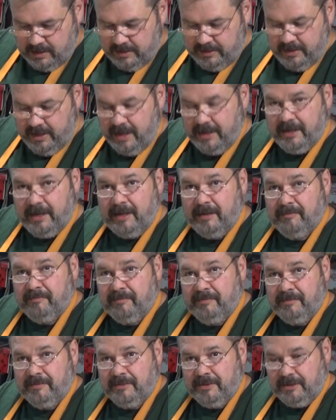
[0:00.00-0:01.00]
then
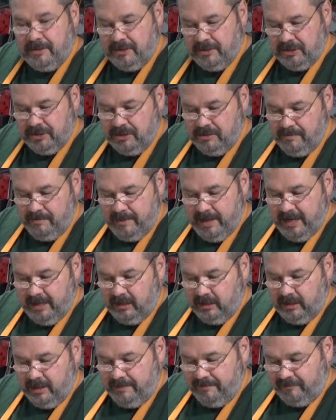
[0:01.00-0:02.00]
made a
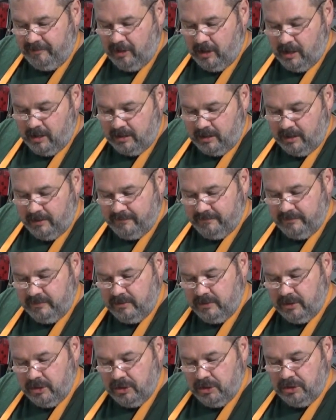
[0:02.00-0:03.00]
leapfrog of
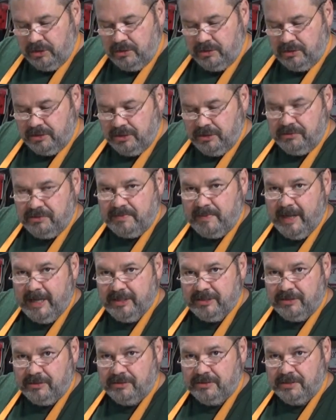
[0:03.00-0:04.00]
2
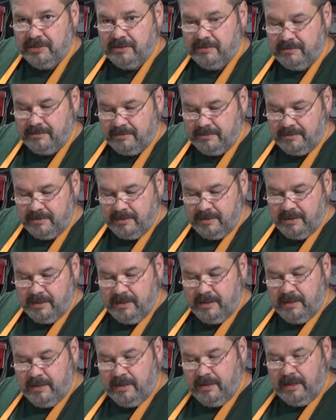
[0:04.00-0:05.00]
spacers,
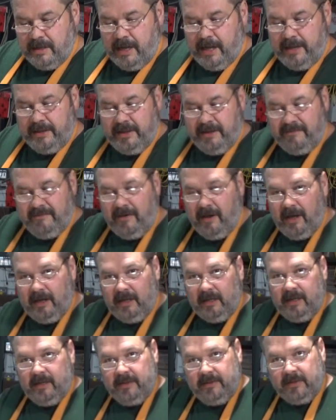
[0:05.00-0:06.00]
and then
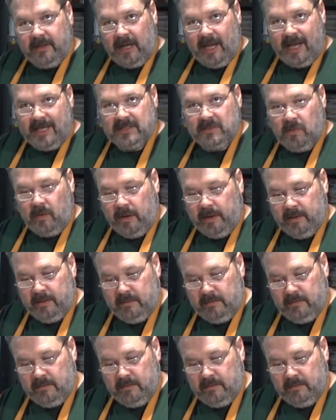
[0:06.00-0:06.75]
finally the last one.